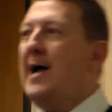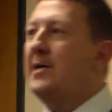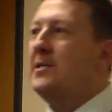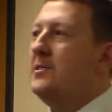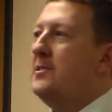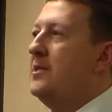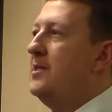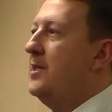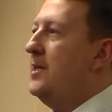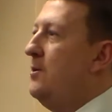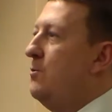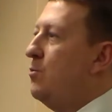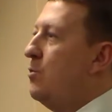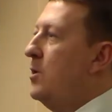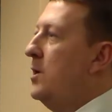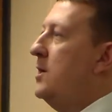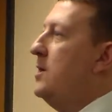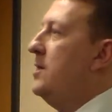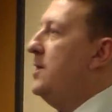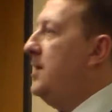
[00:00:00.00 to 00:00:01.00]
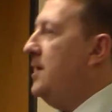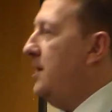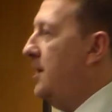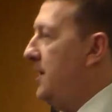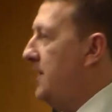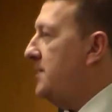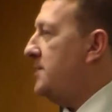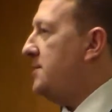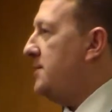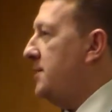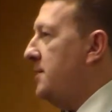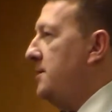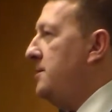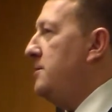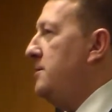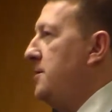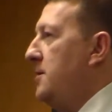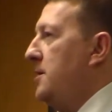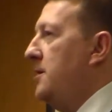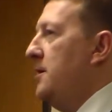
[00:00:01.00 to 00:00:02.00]
actually really
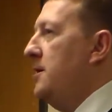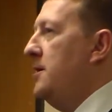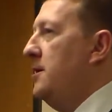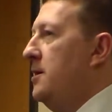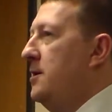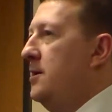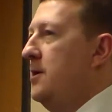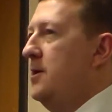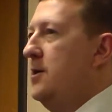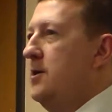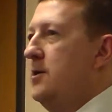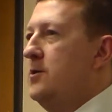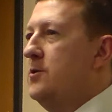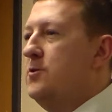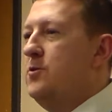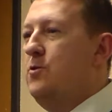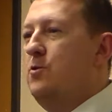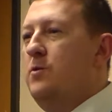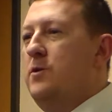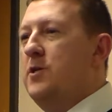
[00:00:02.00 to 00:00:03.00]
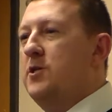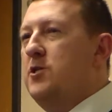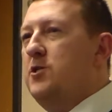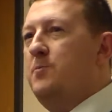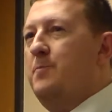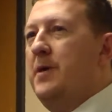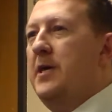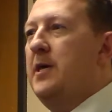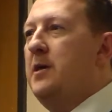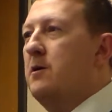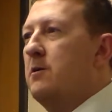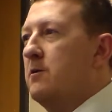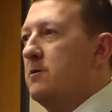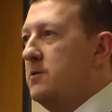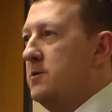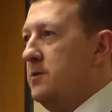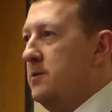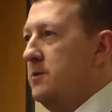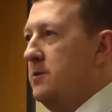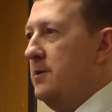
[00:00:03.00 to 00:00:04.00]
listened to the
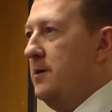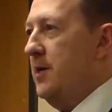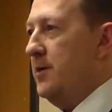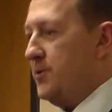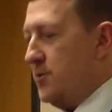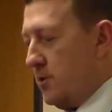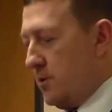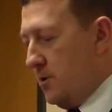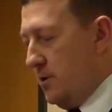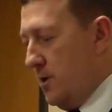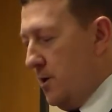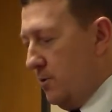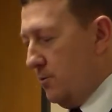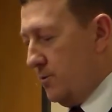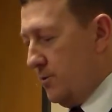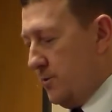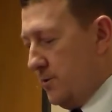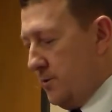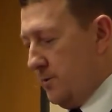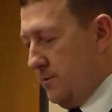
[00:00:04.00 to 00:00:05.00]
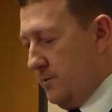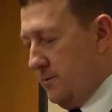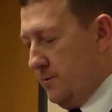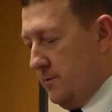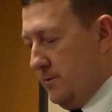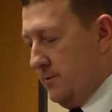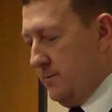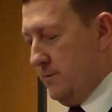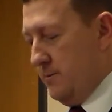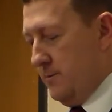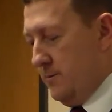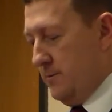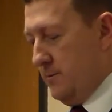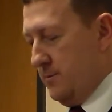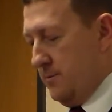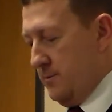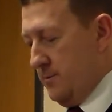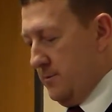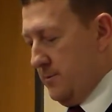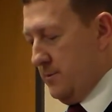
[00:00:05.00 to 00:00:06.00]
speakers. I took notes.
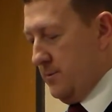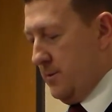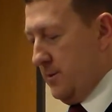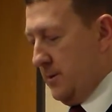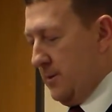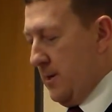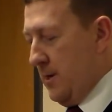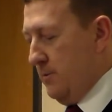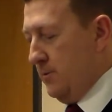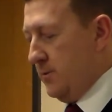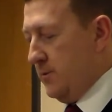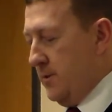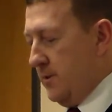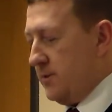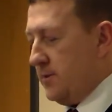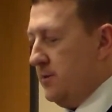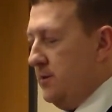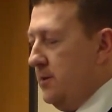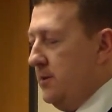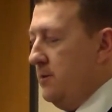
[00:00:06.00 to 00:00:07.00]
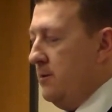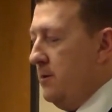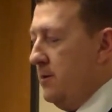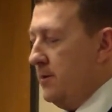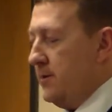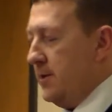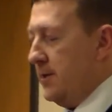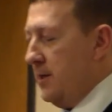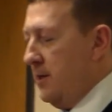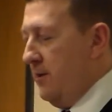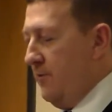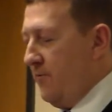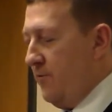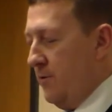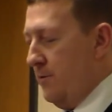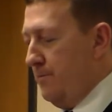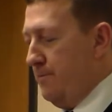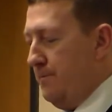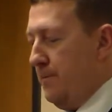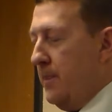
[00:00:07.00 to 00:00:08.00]
I was listening to
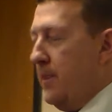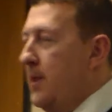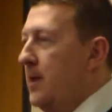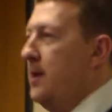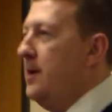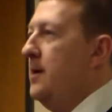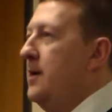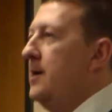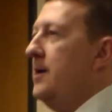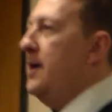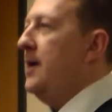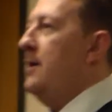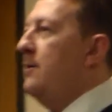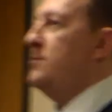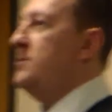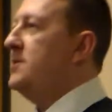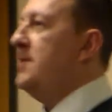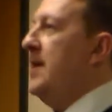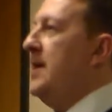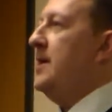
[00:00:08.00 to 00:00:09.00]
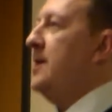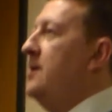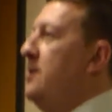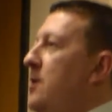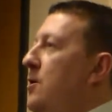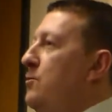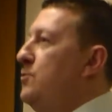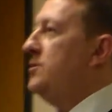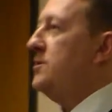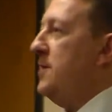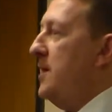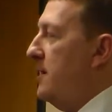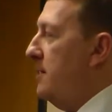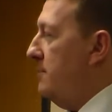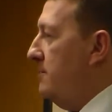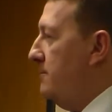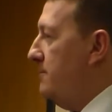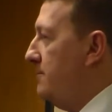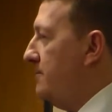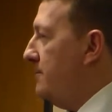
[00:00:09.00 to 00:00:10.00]
Ephraim, and I was taking notes down.